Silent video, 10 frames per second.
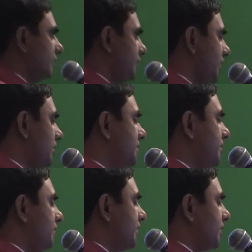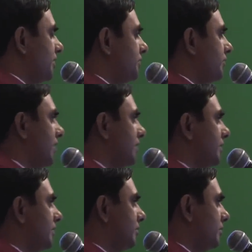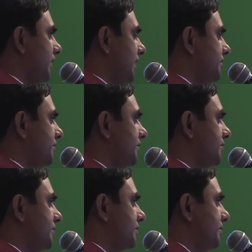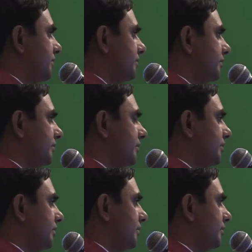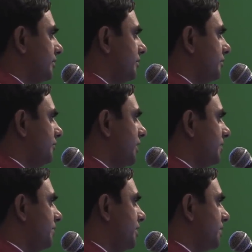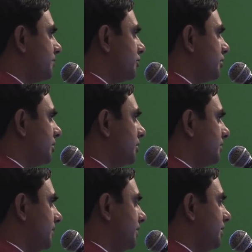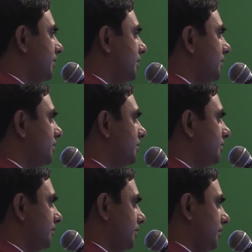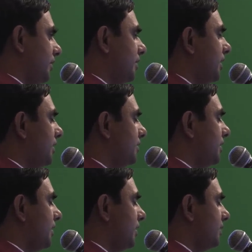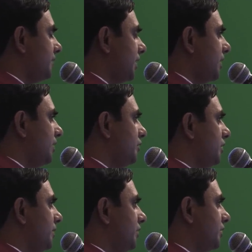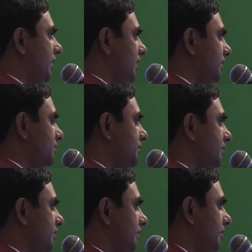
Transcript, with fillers: We have been working together on Ganges. We have been up to the Badrinath. And I tell, I'm telling you about energy.